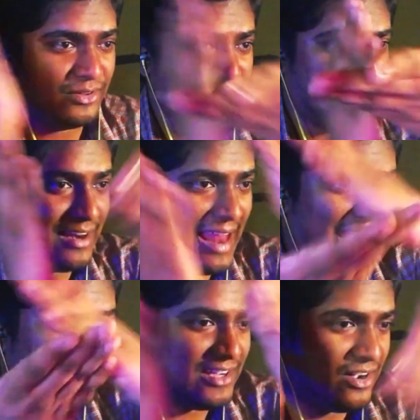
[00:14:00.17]
the
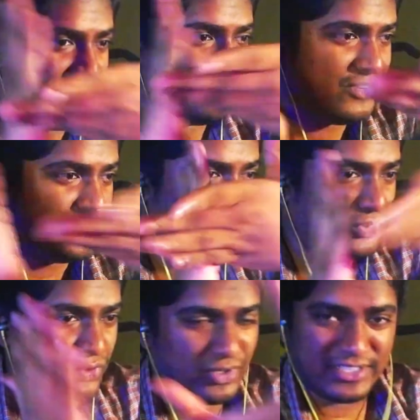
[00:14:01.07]
clank of two
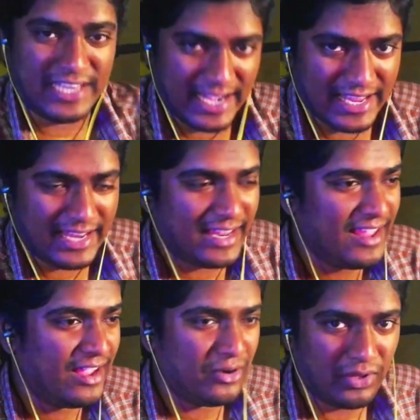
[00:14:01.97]
swords hitting
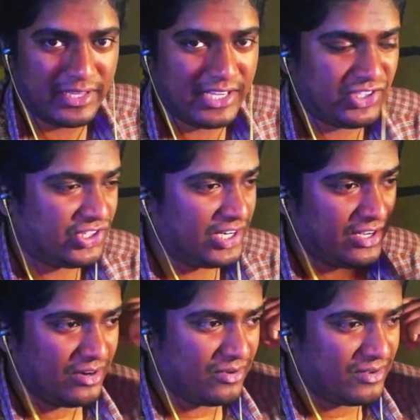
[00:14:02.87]
and all that shit. You
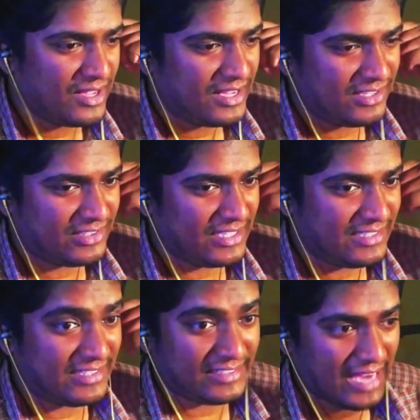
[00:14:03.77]
know, it's
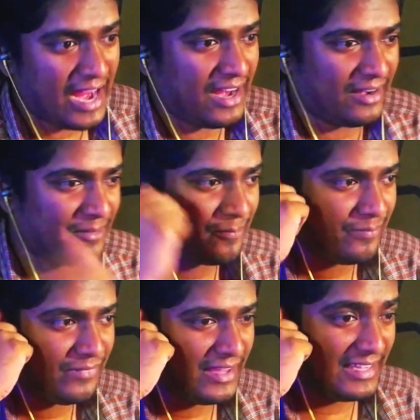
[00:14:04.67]
insane.
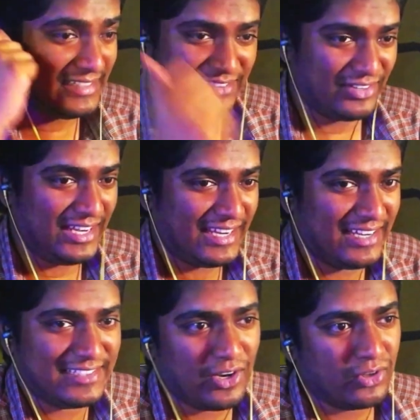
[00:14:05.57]
It's
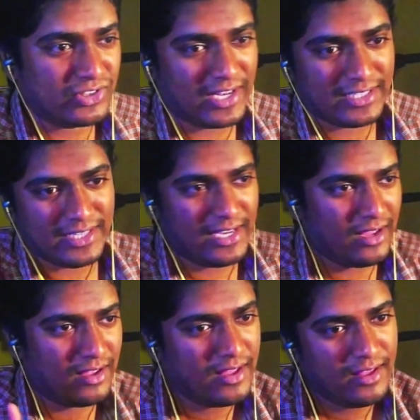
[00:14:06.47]
ridiculous, and also like
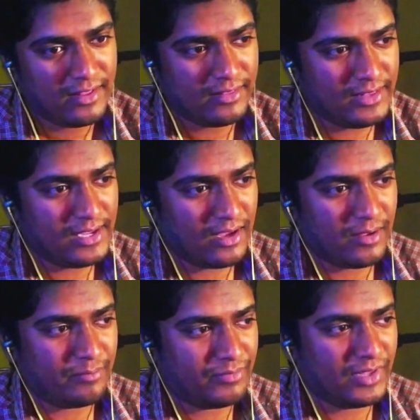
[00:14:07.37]
the
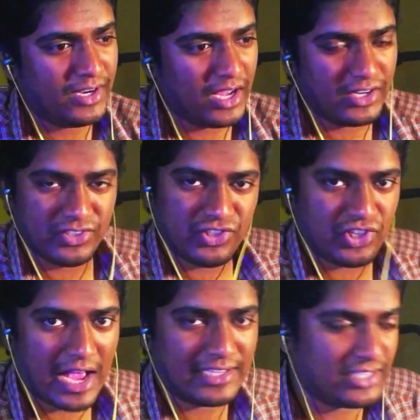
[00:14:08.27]

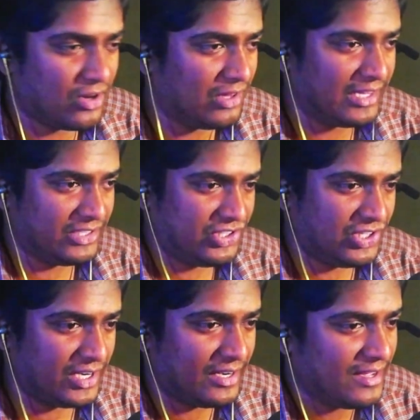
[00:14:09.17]
gunshots and all that
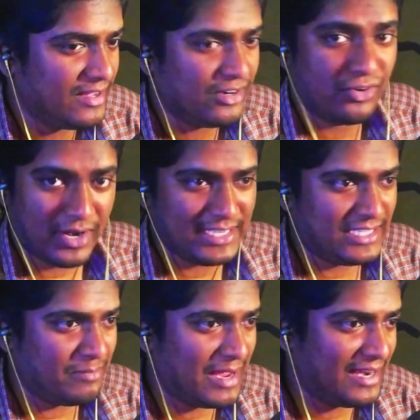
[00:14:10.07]
shit. Crazy,
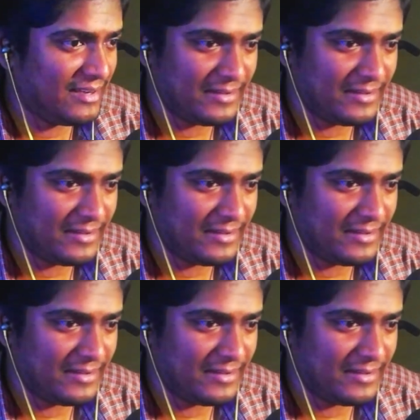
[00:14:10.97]
man.